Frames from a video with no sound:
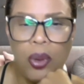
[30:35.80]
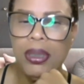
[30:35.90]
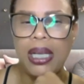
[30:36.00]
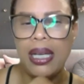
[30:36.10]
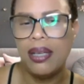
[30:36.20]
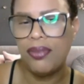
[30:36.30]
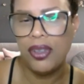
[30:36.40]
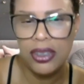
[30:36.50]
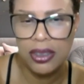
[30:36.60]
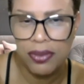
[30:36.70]
well, Milan,
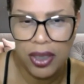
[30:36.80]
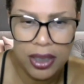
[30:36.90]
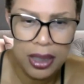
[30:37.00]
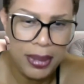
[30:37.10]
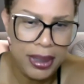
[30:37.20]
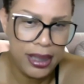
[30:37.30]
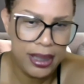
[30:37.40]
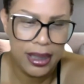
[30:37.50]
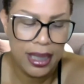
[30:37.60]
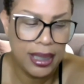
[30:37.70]
first of all, let me
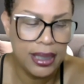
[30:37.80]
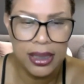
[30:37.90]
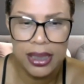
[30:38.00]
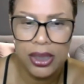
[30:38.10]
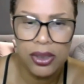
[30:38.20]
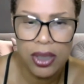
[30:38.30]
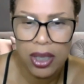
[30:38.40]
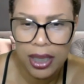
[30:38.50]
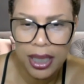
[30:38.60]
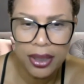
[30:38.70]
just say this. Did you
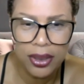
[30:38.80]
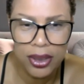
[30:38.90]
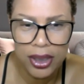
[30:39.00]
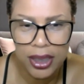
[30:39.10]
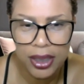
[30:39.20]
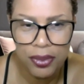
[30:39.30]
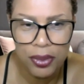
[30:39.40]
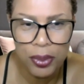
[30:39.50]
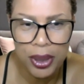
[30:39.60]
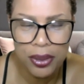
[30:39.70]
call that girl ugly
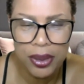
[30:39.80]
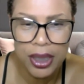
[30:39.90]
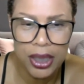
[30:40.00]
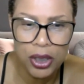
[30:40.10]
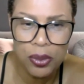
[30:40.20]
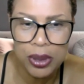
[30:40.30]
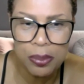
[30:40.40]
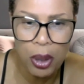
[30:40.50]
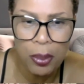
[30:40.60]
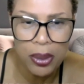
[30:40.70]
for real and you
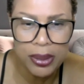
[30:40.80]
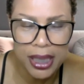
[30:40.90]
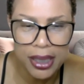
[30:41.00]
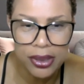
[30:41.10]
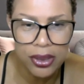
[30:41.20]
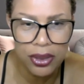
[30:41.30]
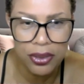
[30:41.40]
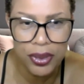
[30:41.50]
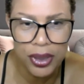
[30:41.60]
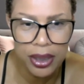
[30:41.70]
was Bobo's
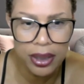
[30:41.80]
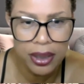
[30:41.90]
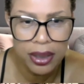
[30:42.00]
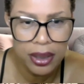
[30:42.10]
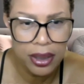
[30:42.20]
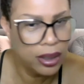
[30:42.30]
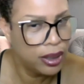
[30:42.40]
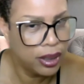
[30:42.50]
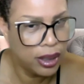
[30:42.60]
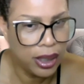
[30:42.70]
ex-girlfriend?
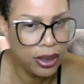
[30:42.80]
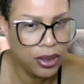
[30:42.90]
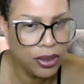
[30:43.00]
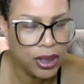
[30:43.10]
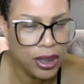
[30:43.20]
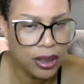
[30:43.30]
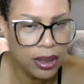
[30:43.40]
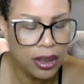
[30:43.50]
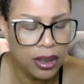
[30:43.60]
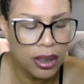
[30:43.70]
I know you
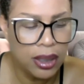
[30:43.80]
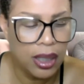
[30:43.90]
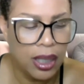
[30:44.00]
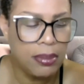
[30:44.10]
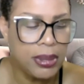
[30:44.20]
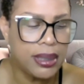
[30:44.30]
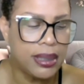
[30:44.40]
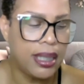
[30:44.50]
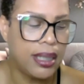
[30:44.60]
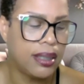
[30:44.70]
didn't. I'm
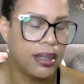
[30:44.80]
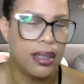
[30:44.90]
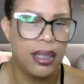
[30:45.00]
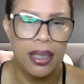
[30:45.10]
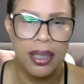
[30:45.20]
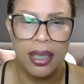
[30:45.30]
just saying.